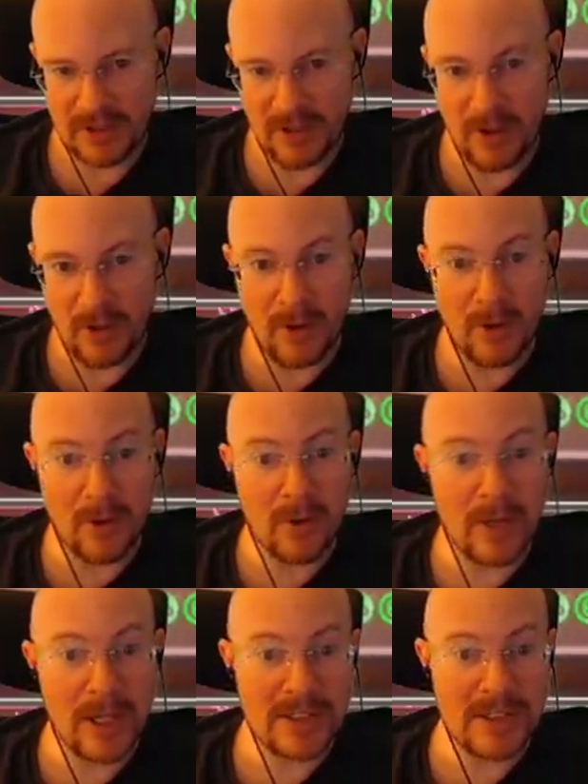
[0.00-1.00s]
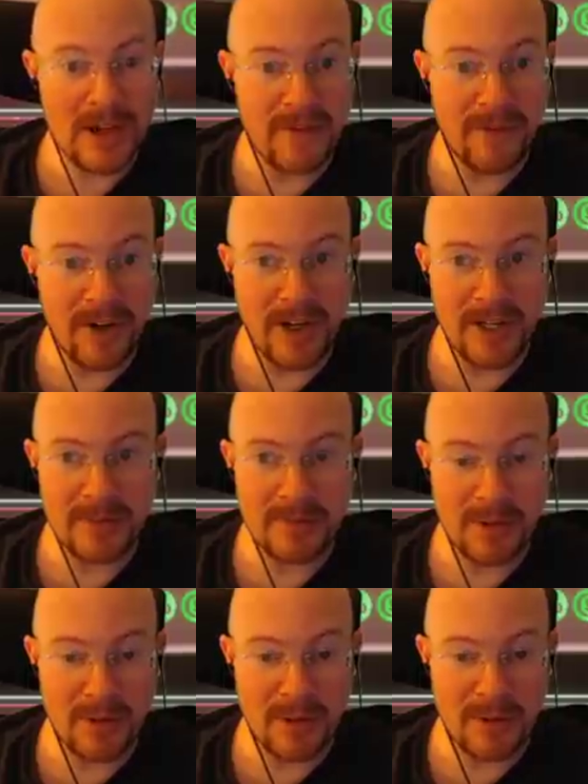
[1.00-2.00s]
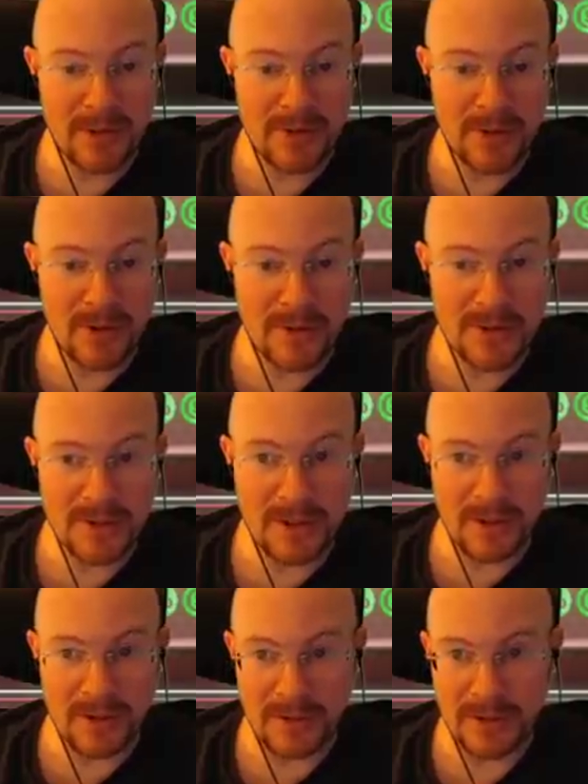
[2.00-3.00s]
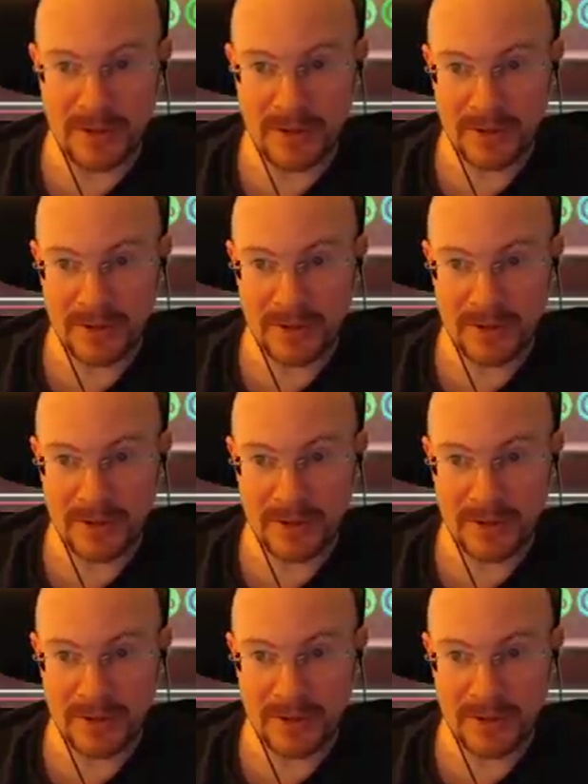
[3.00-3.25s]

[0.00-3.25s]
Oh, that's not fine. He's blowing up my drones, though.